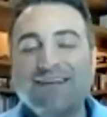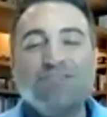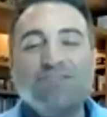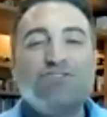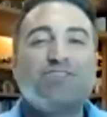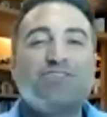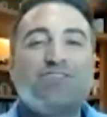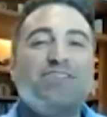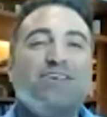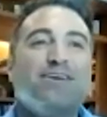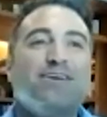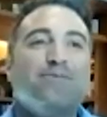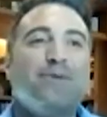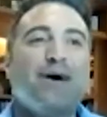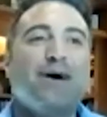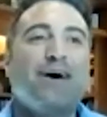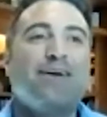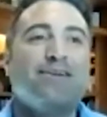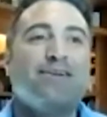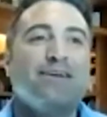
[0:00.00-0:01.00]
Just think
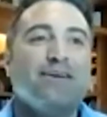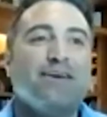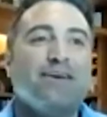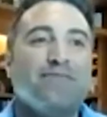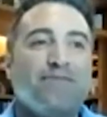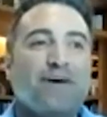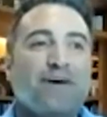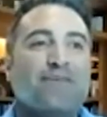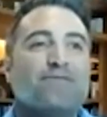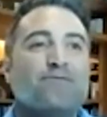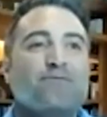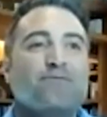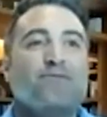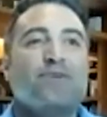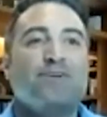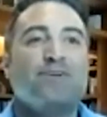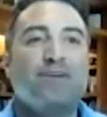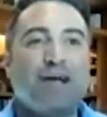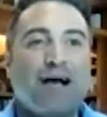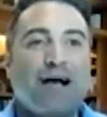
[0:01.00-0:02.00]
about it. If
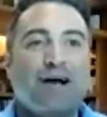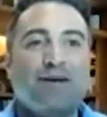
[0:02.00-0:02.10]
everyone